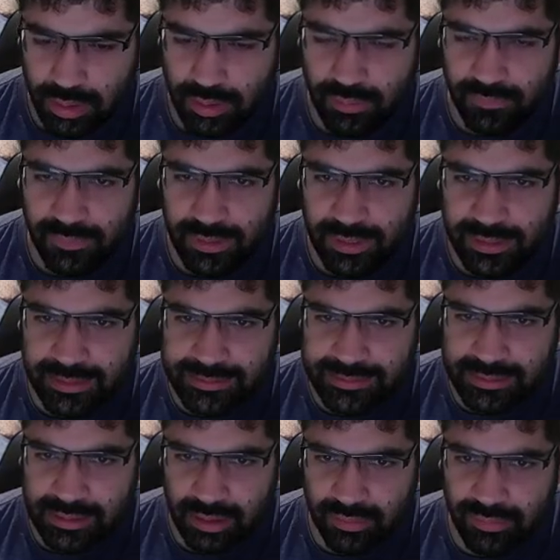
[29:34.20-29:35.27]
We need
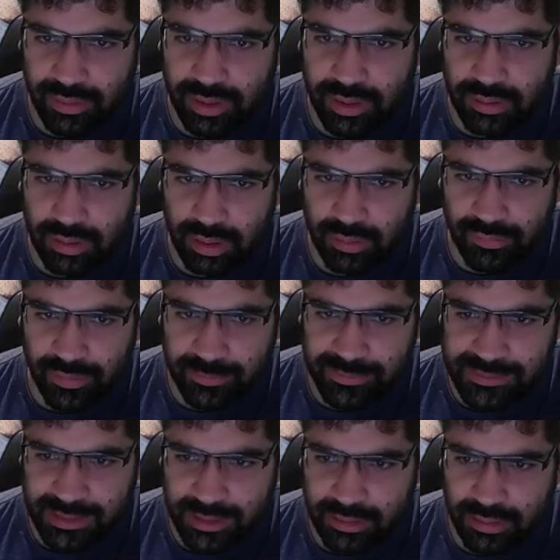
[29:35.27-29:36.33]

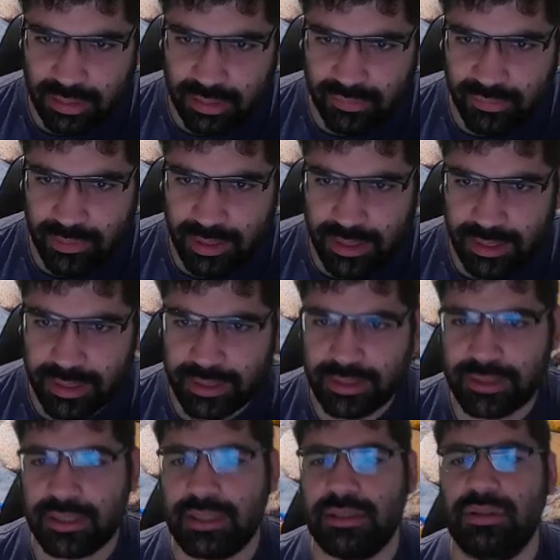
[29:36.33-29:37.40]
server.website.flag
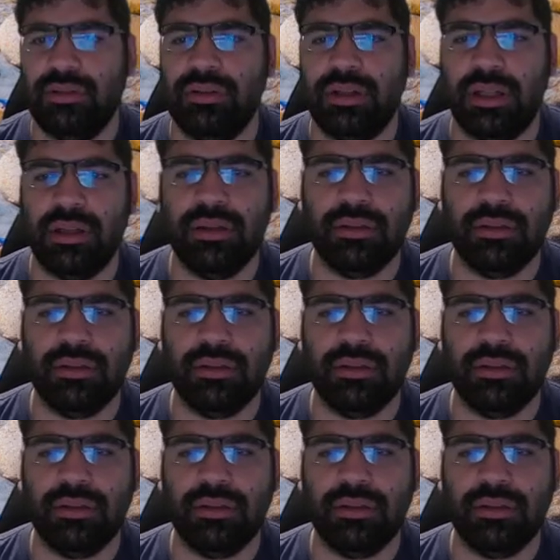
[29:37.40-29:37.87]
ID 9. Okay.